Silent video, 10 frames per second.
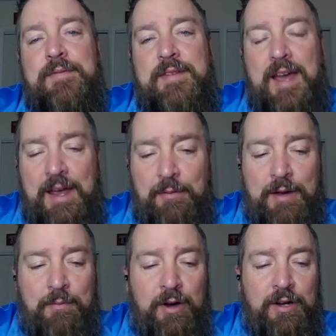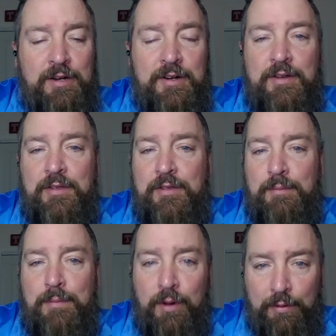Taijuan Walker, the
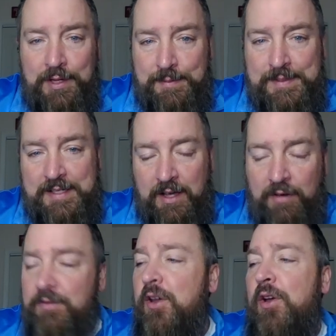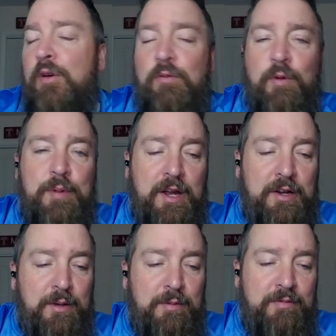mole himself, will be our
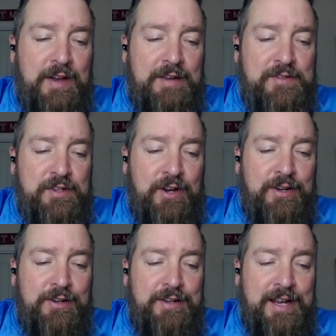number 5 starter.